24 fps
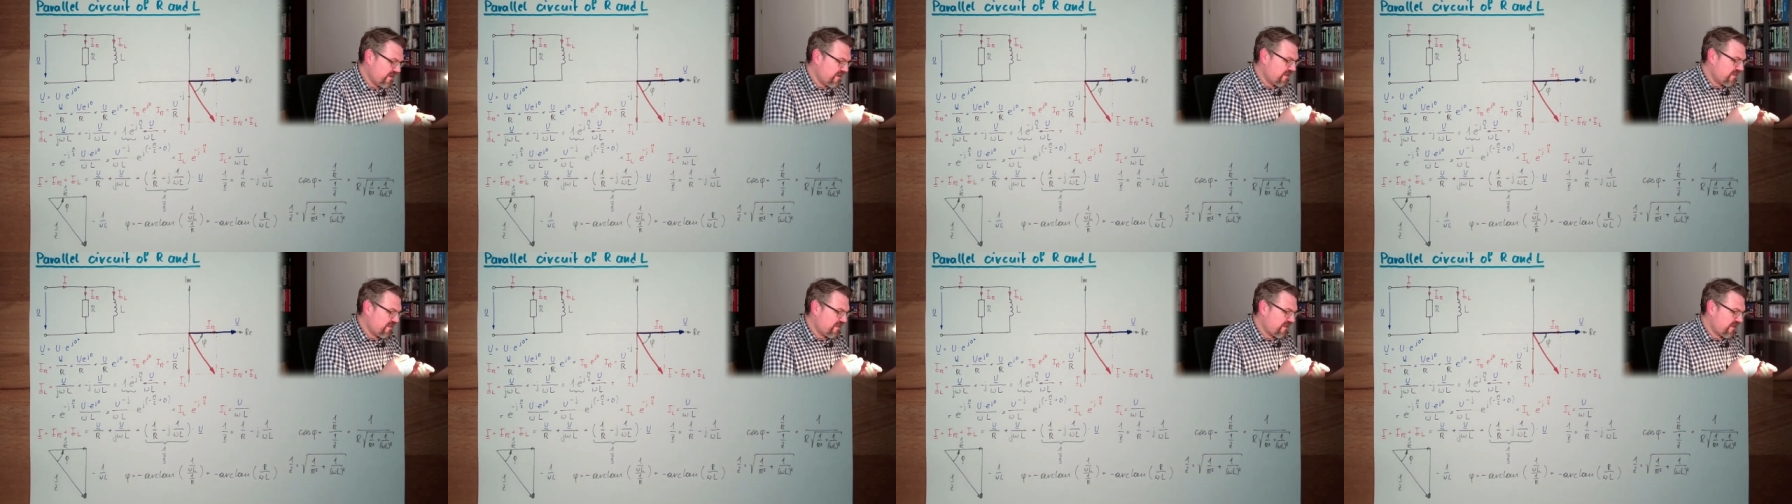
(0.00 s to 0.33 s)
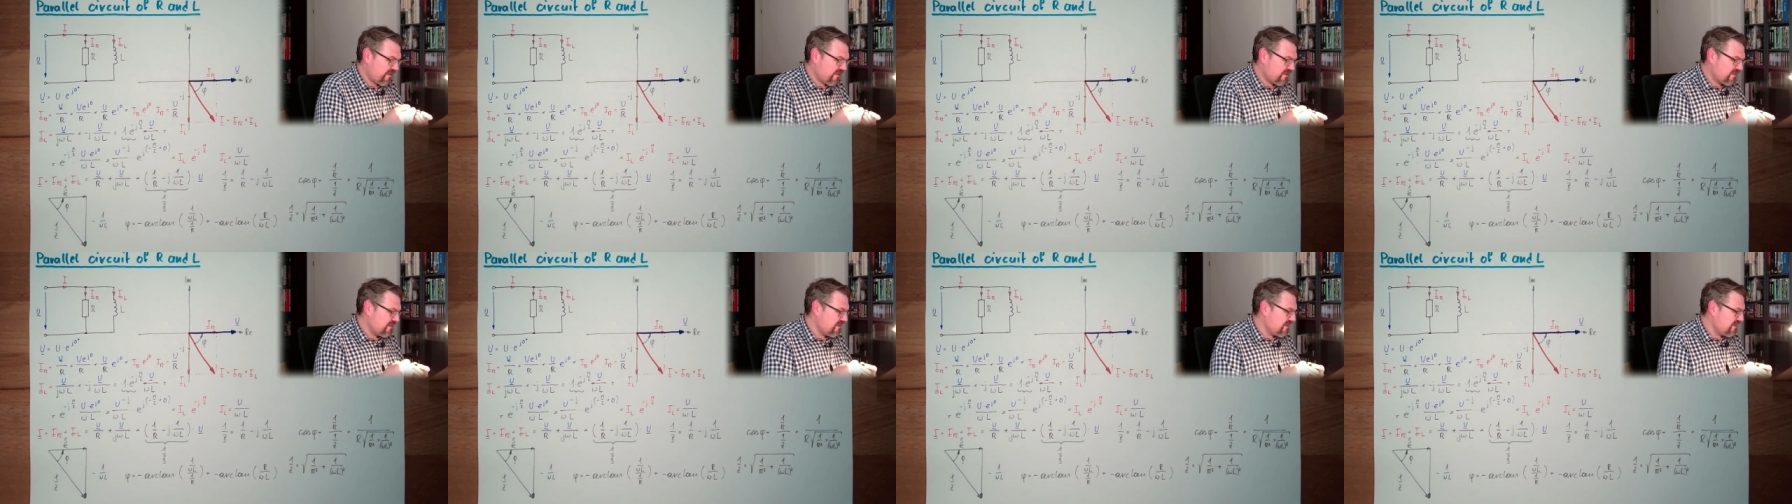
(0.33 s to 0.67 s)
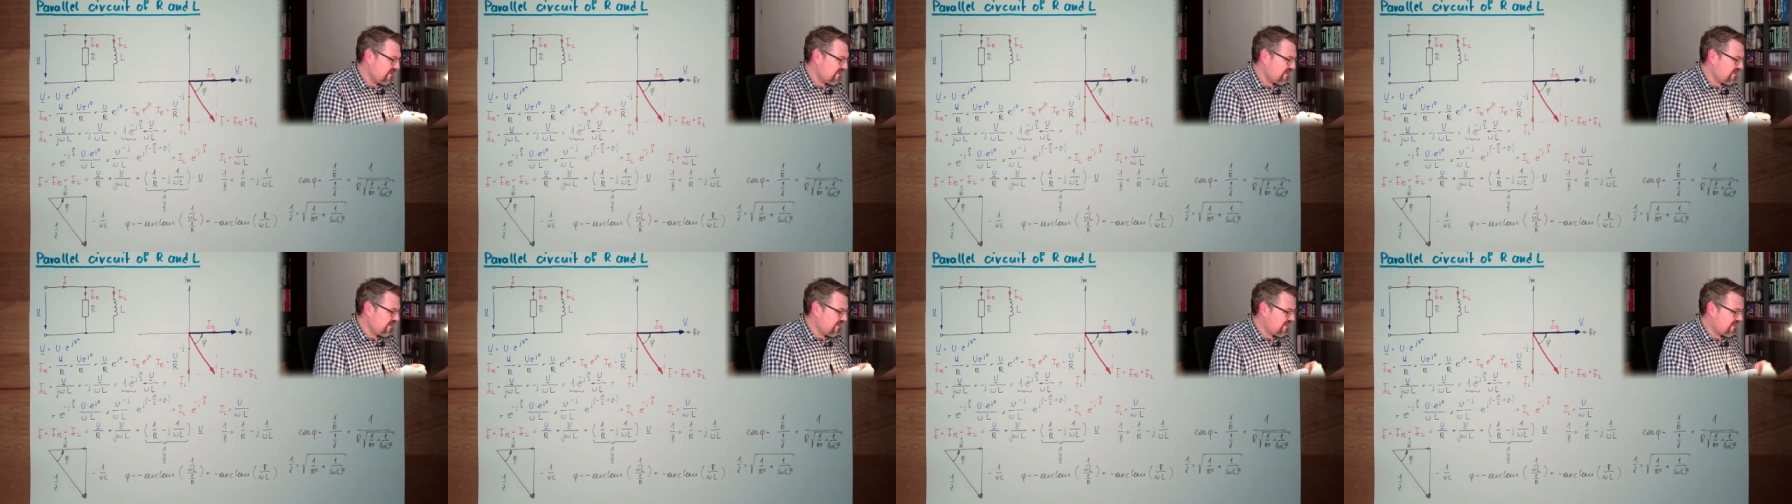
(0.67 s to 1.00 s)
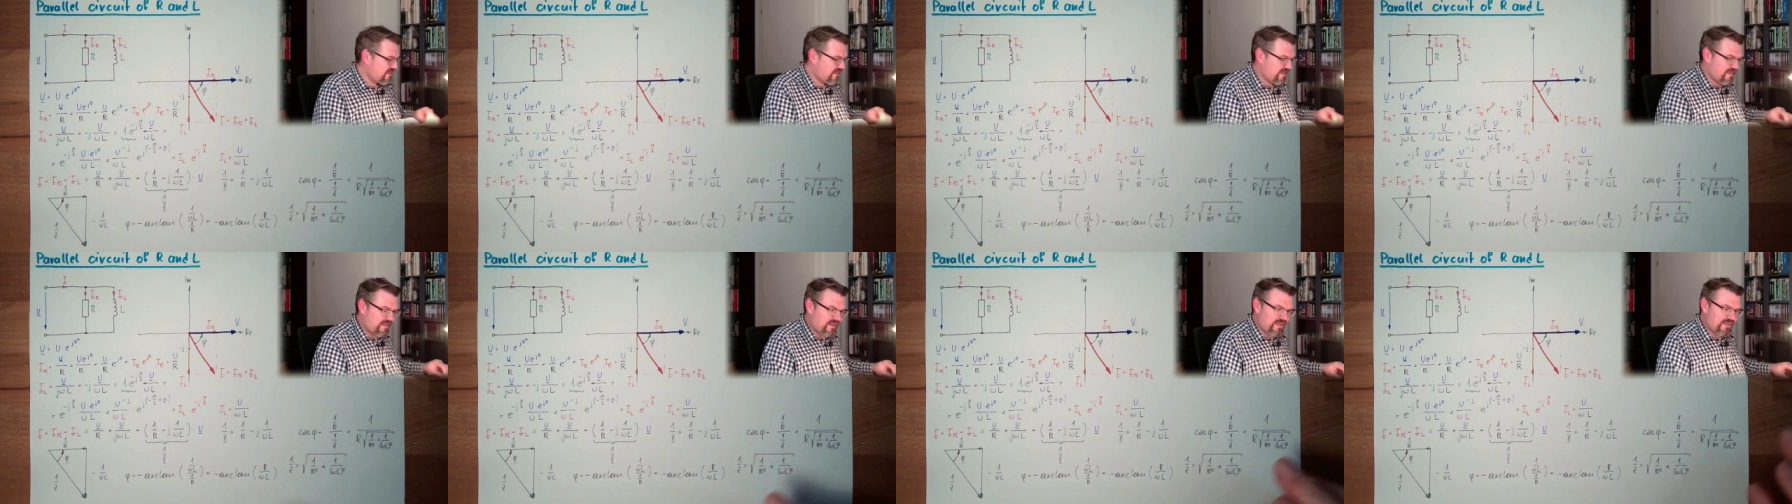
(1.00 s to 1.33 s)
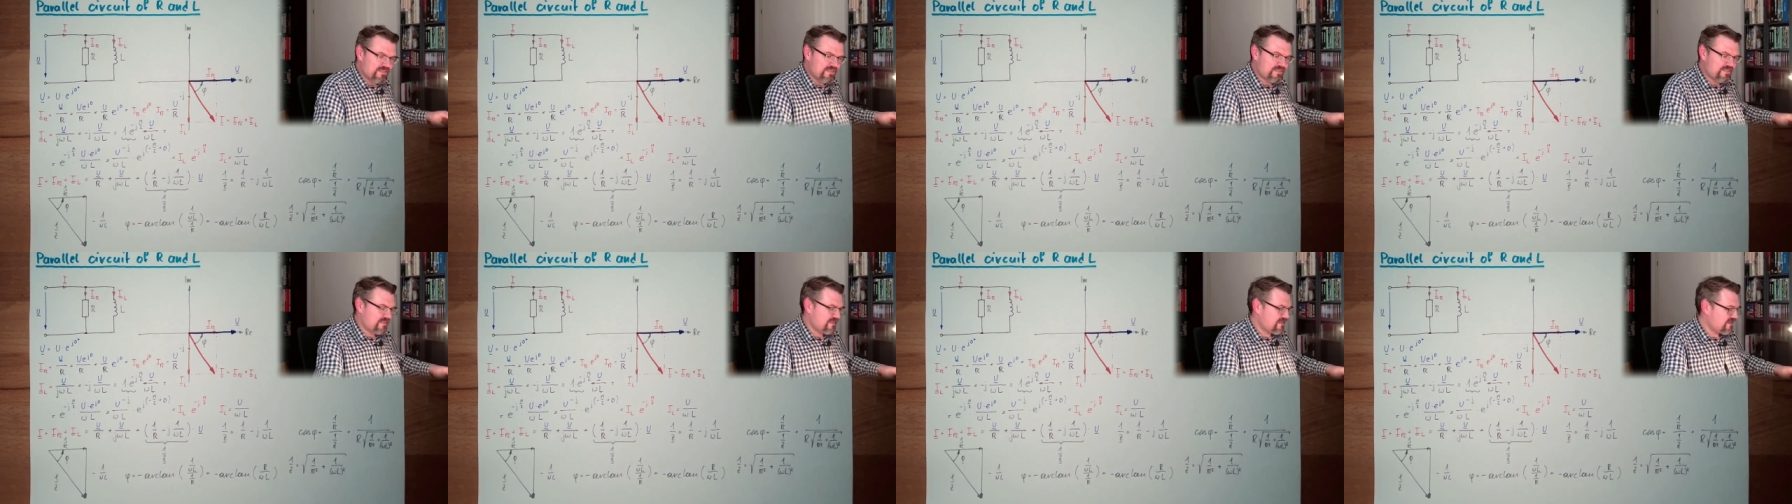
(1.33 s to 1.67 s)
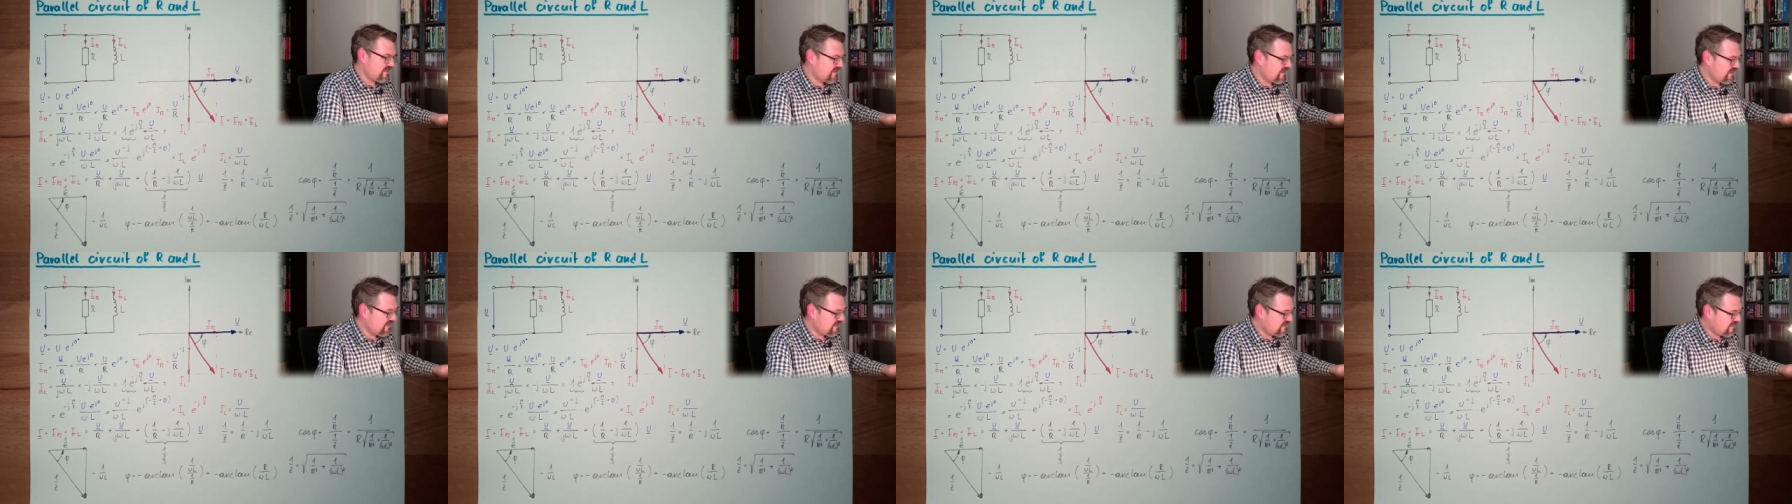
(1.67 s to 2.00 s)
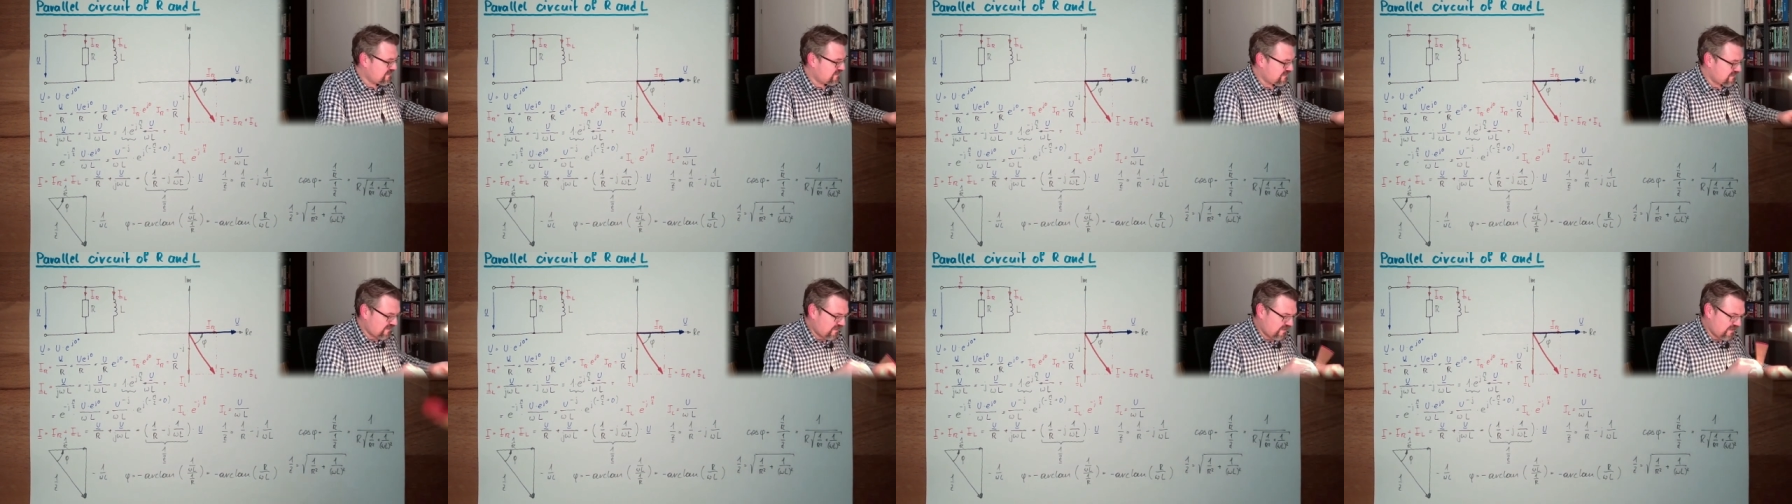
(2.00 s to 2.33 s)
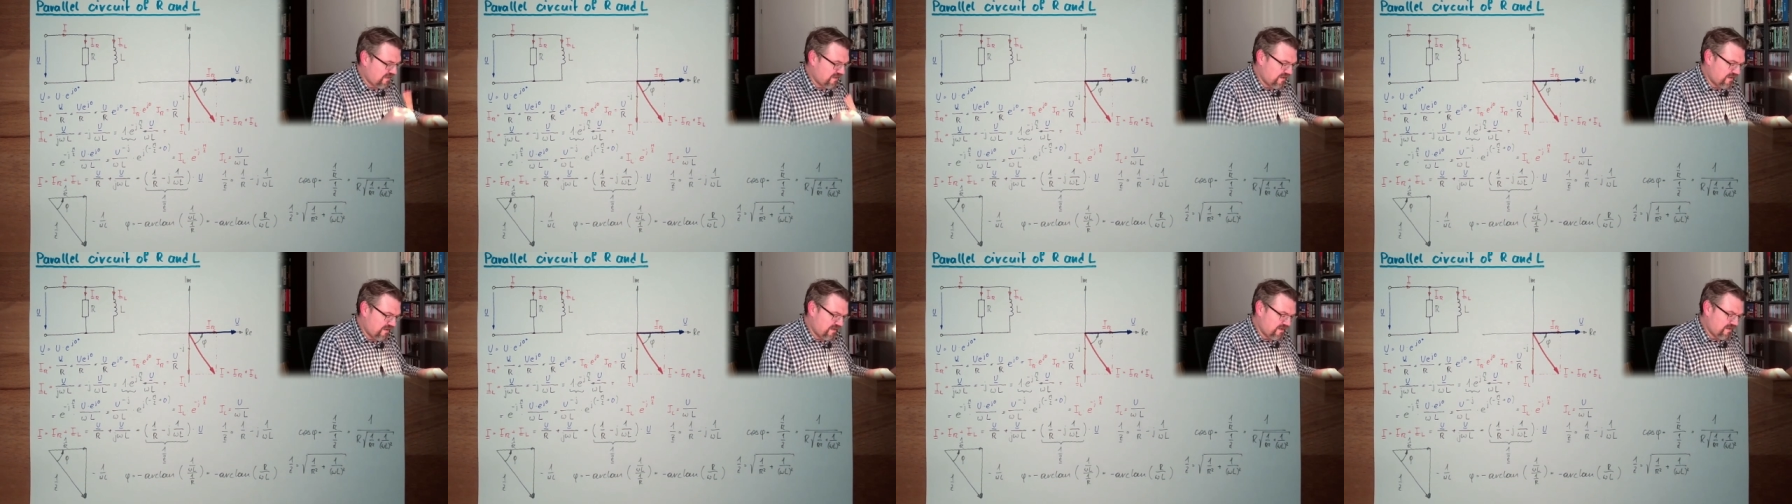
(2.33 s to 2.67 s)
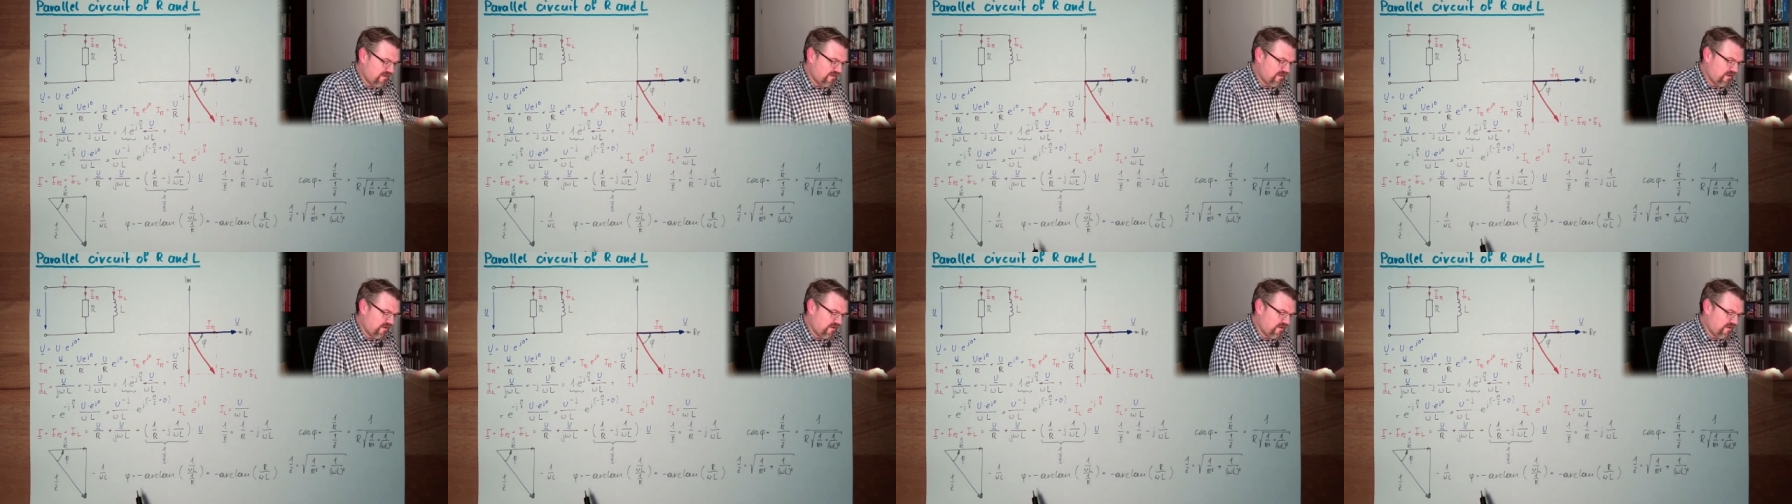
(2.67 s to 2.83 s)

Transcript: That this this uh,